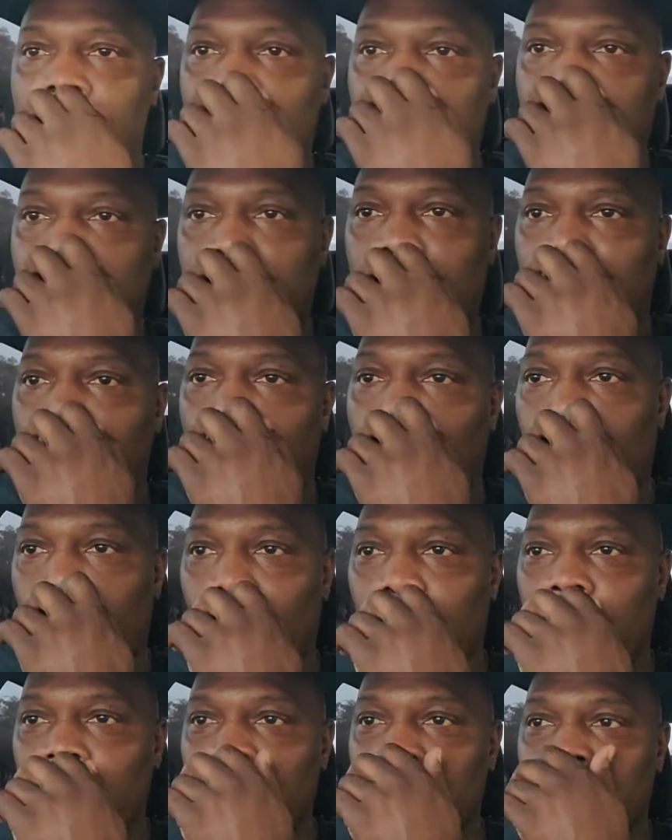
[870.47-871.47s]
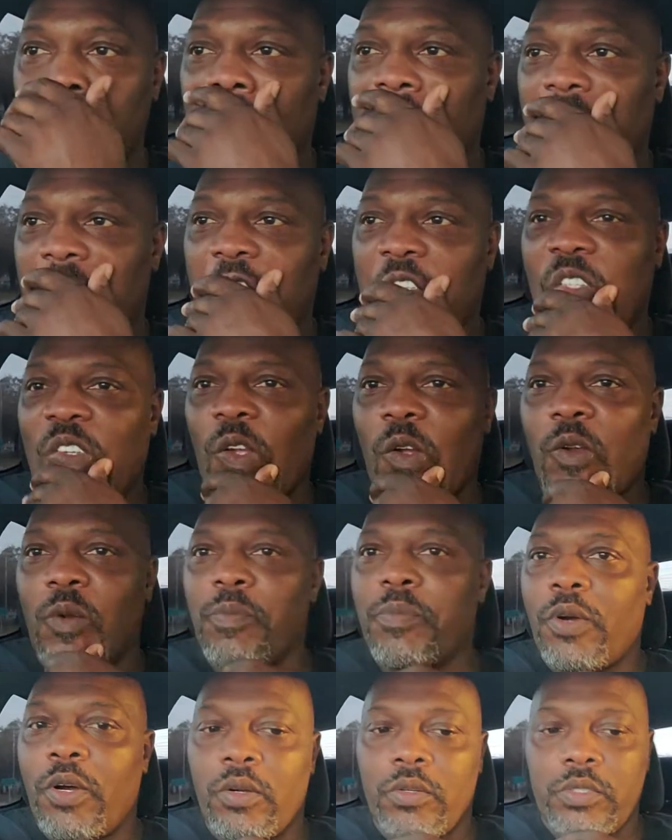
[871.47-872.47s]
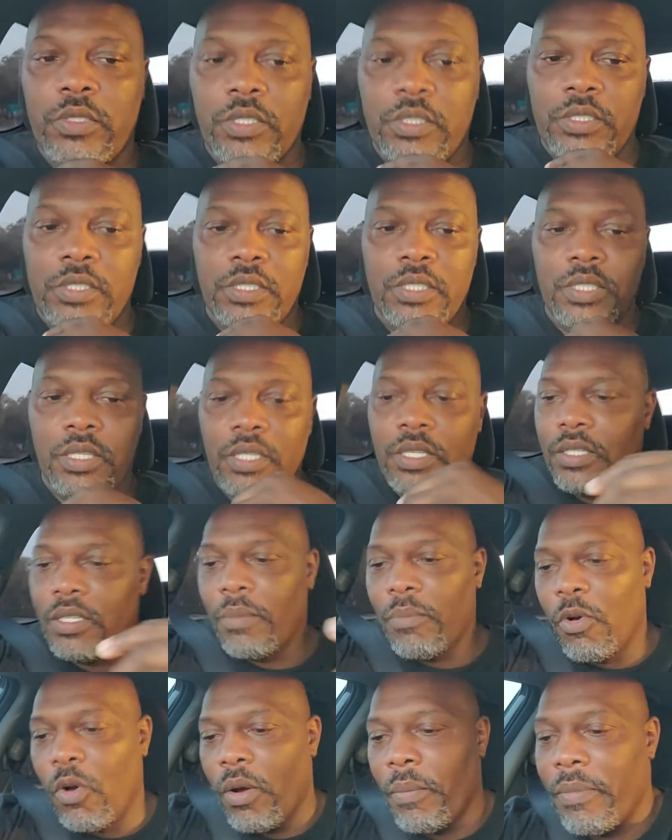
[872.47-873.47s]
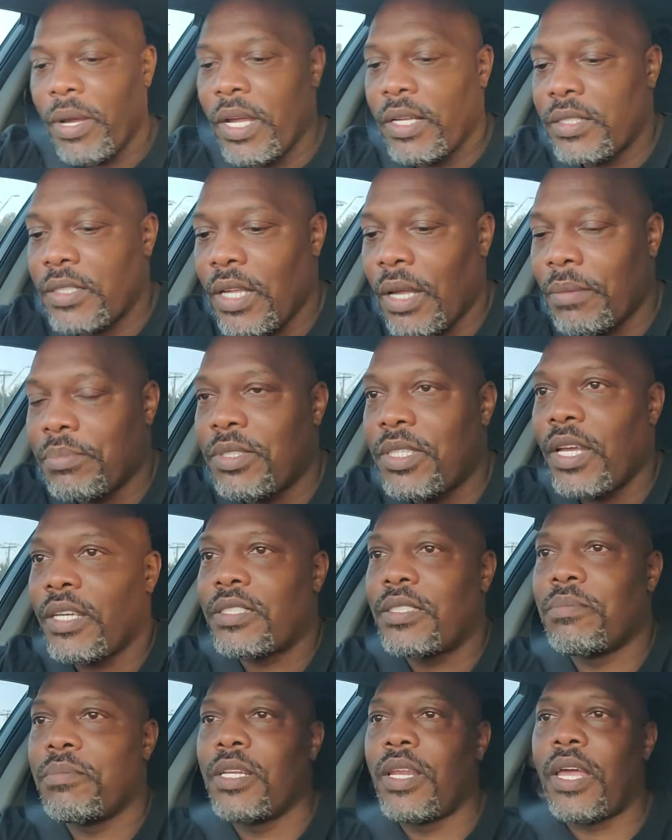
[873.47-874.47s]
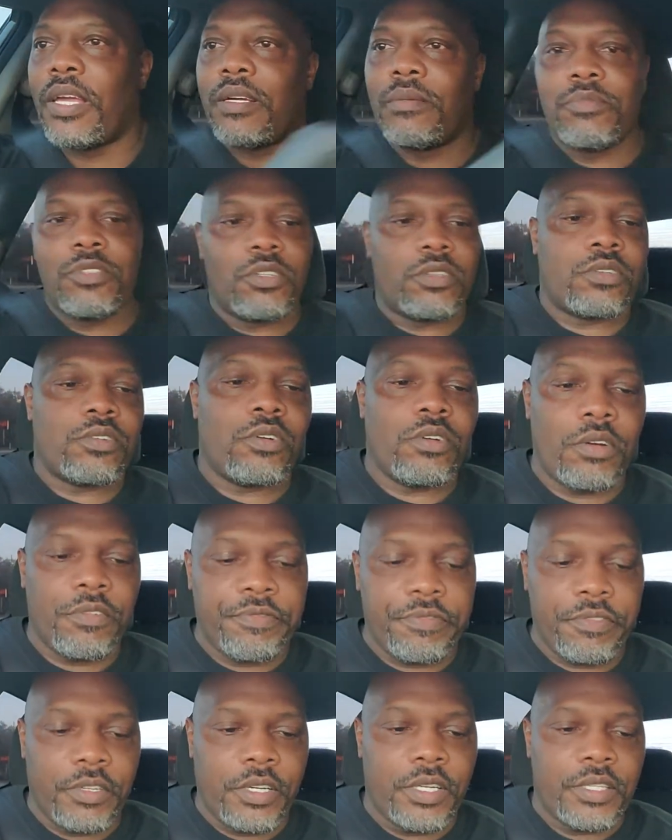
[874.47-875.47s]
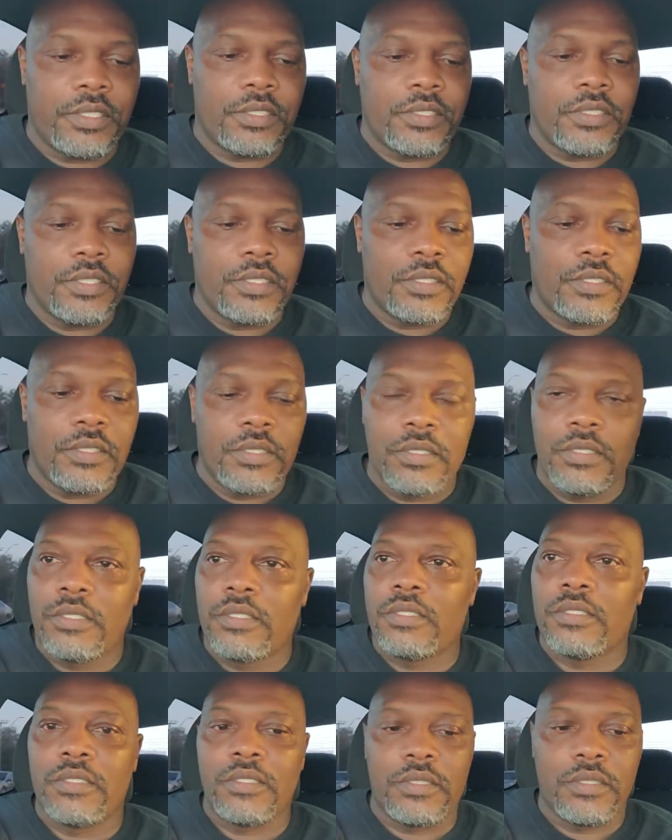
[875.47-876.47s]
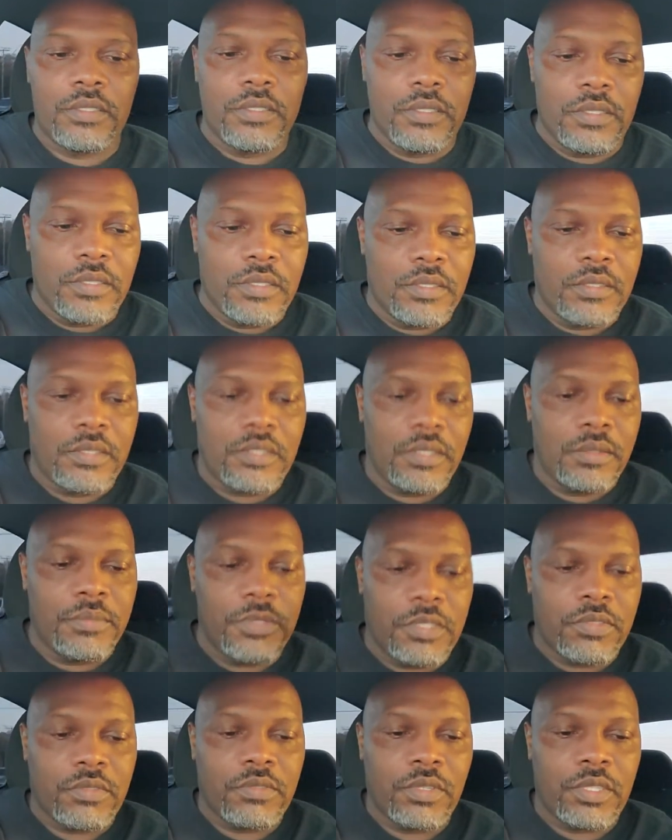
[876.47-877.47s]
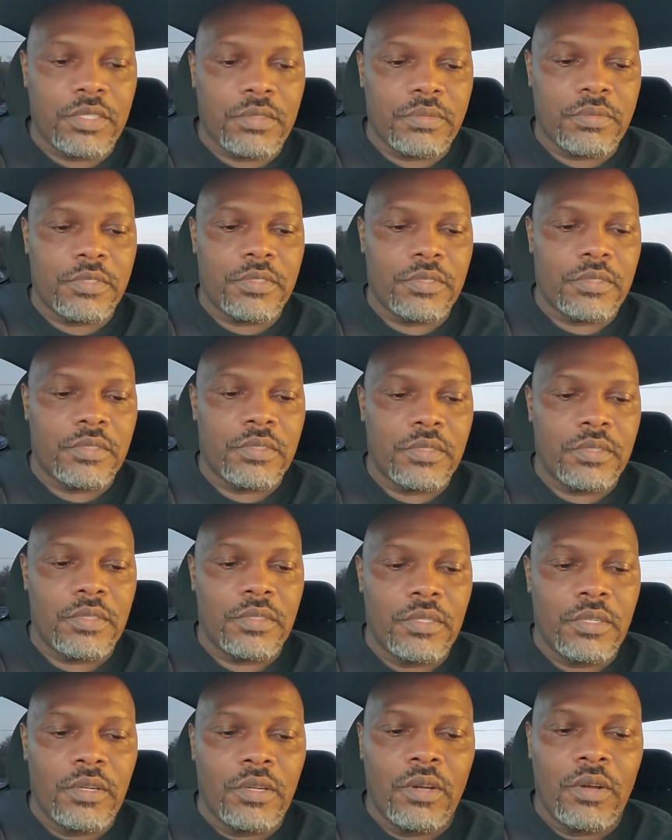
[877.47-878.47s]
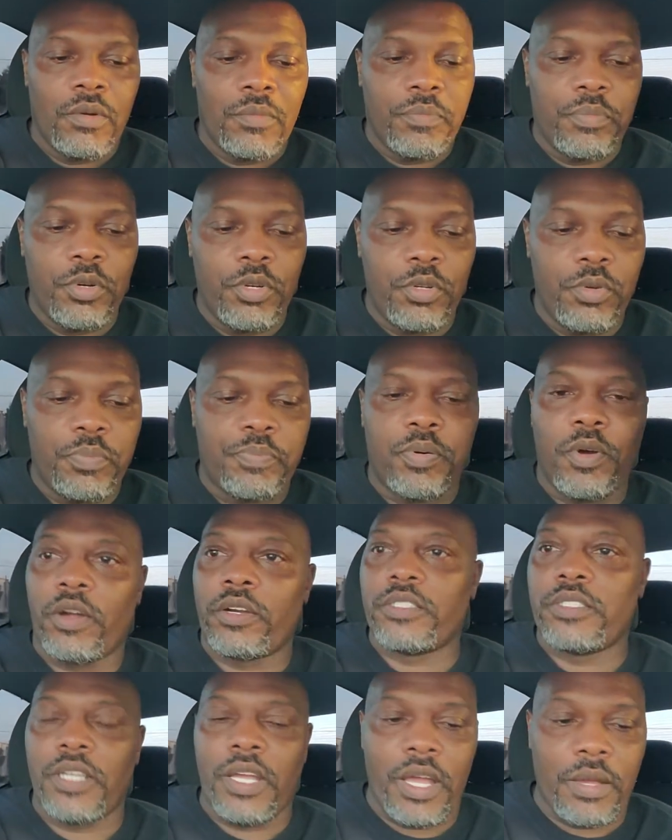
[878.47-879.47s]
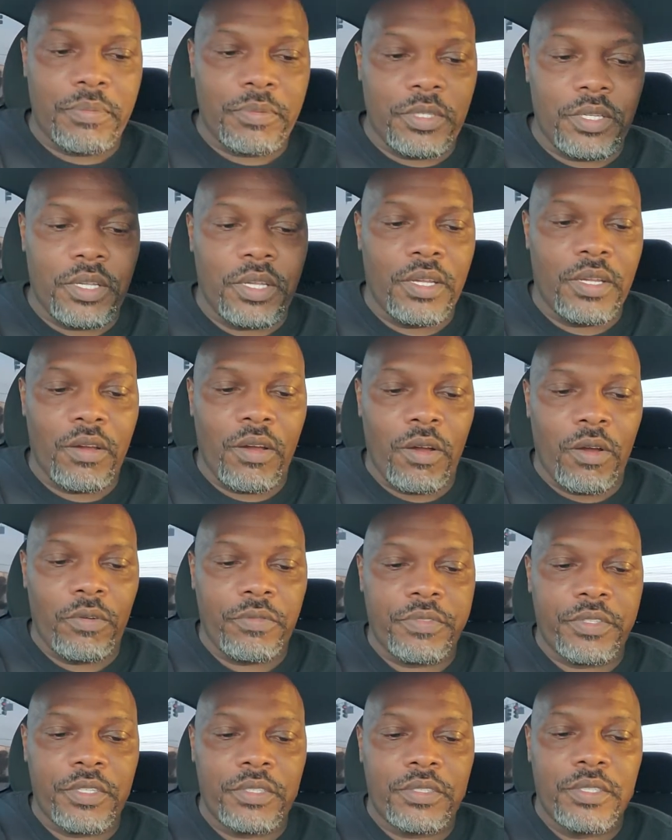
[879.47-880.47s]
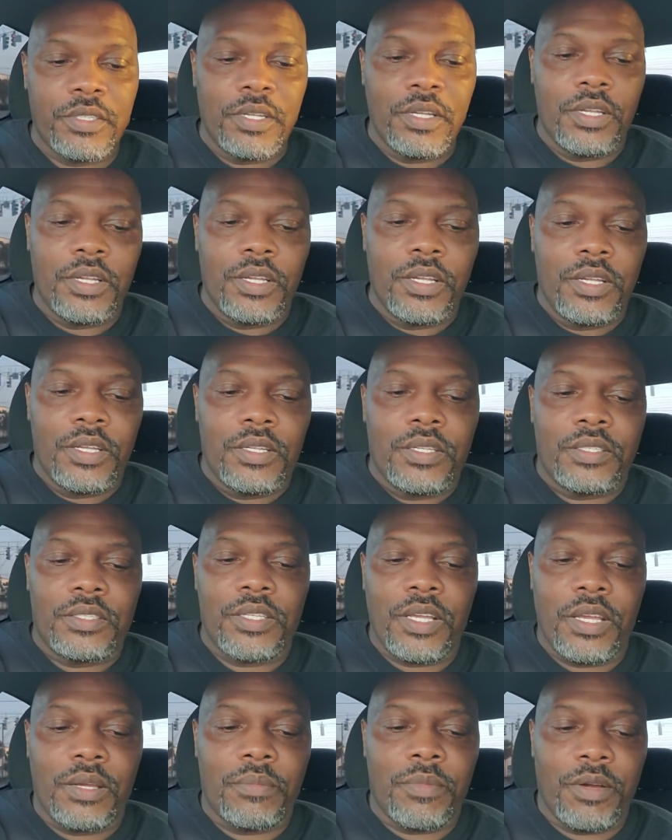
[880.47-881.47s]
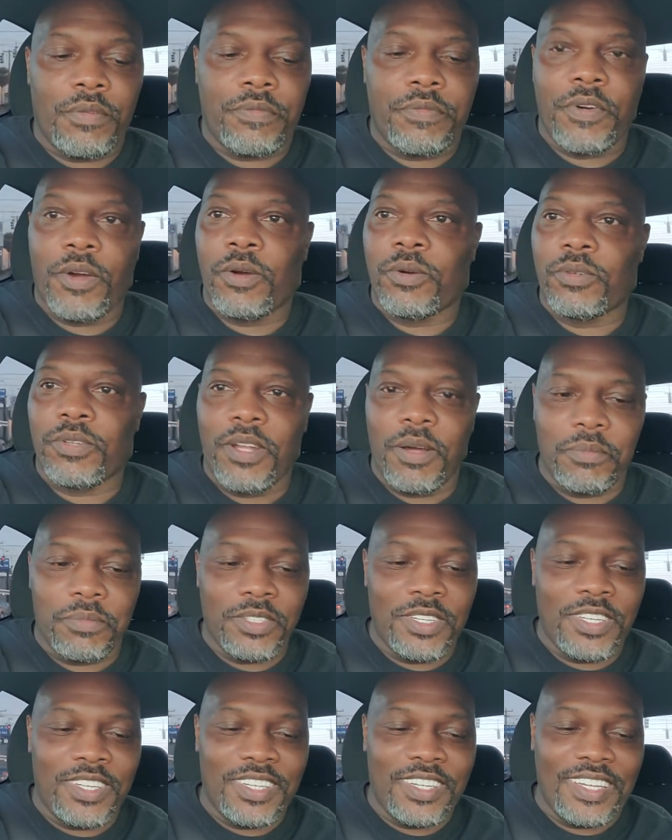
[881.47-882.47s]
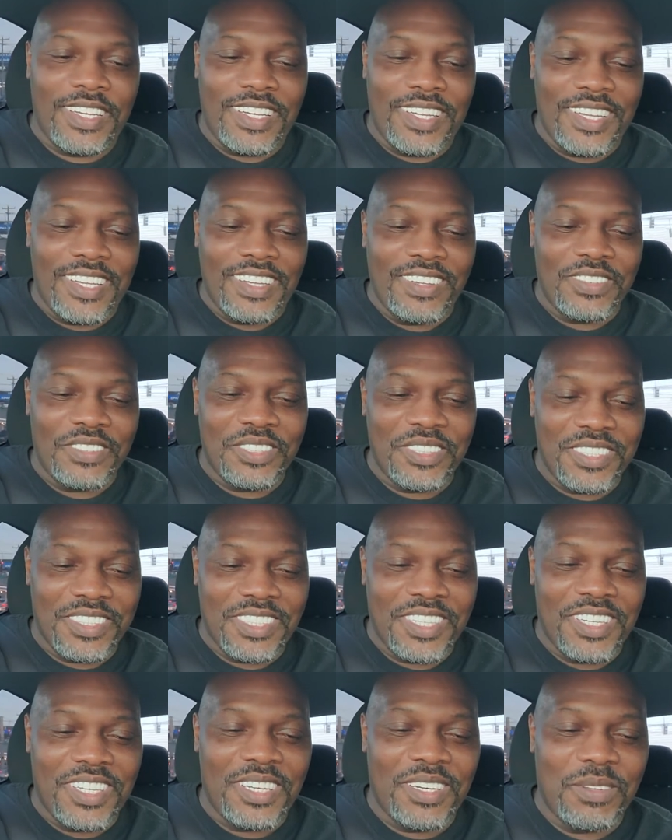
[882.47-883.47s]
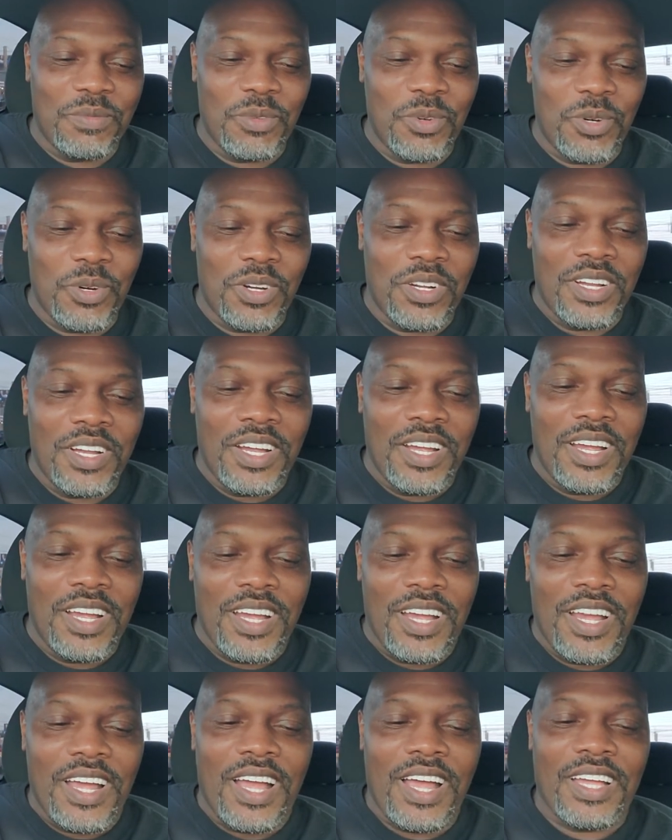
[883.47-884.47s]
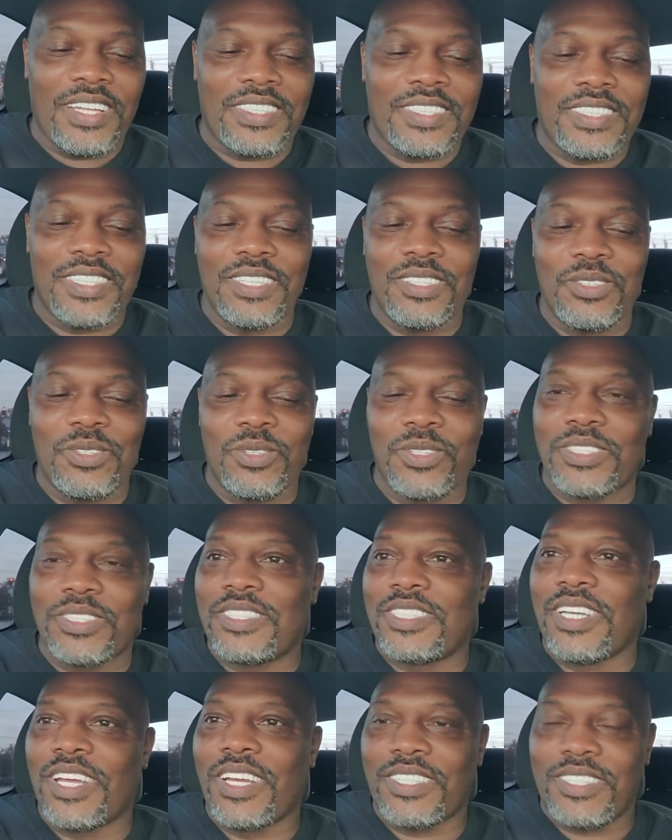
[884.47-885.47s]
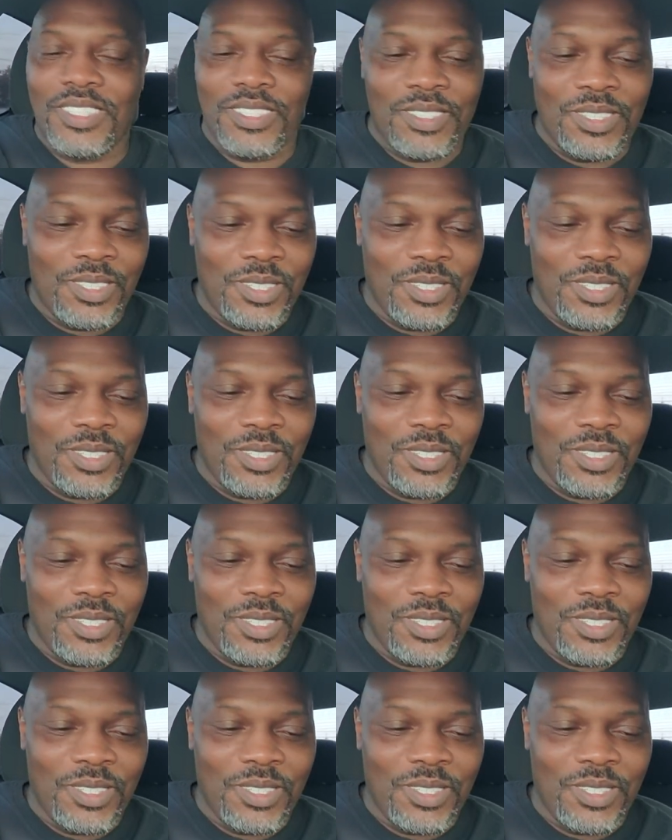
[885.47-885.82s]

She got all the necessary balls that she need. Come on, man. Stop texting me like I'm your girlfriend. Keep Christmas. Pool parties happen here often. Save my phone number. if you see any more, I'll send you a text.